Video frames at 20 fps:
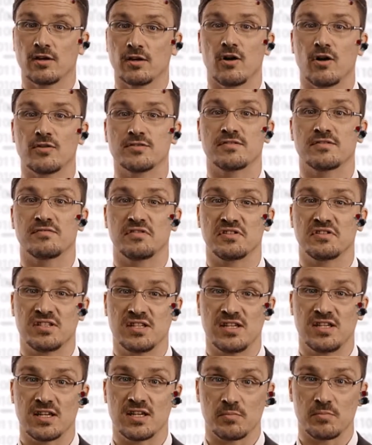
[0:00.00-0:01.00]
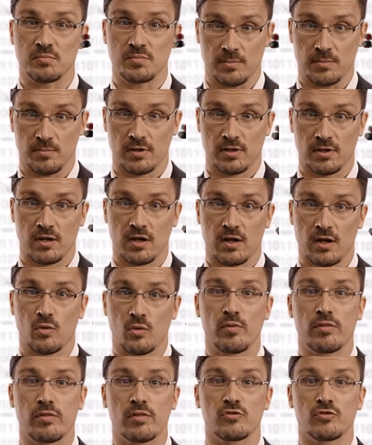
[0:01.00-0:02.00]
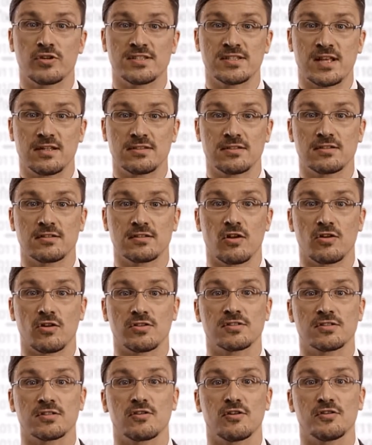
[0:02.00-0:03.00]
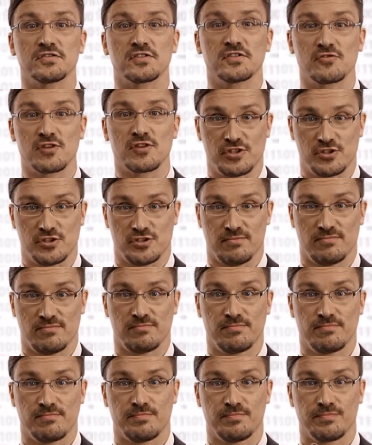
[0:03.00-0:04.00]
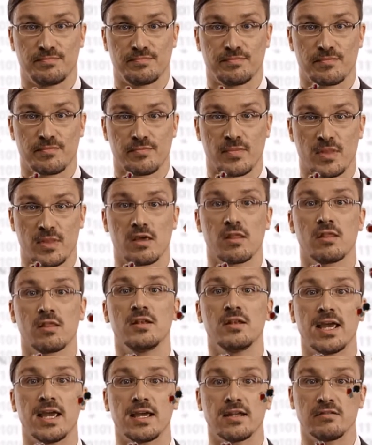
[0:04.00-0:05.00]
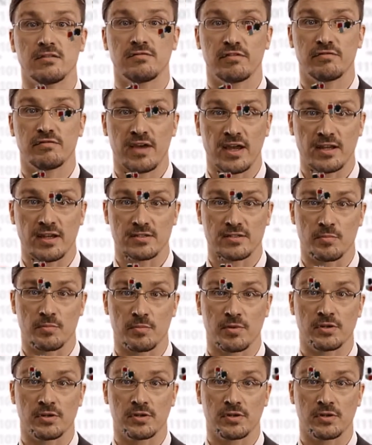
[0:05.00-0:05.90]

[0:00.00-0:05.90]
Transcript: causes fatigue in people with a resultant loss in concentration. The negative effects are